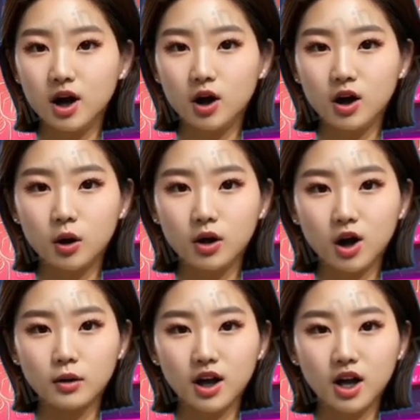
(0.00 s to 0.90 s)
You can
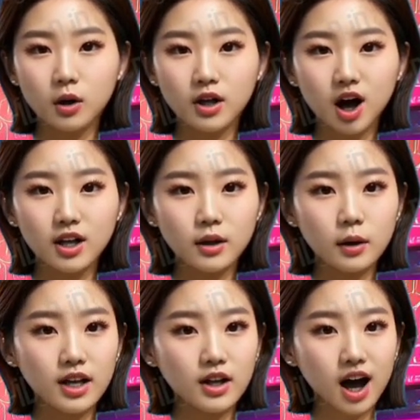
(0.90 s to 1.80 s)
also filter results
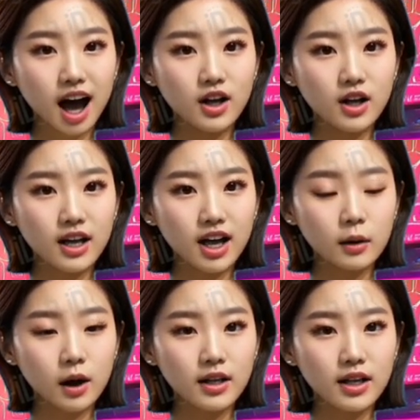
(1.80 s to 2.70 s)
based on
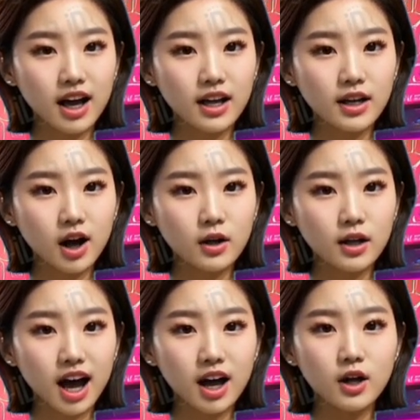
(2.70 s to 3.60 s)
HTTP status
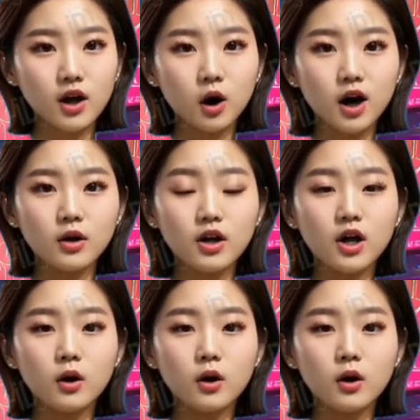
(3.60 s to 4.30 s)
codes like 200,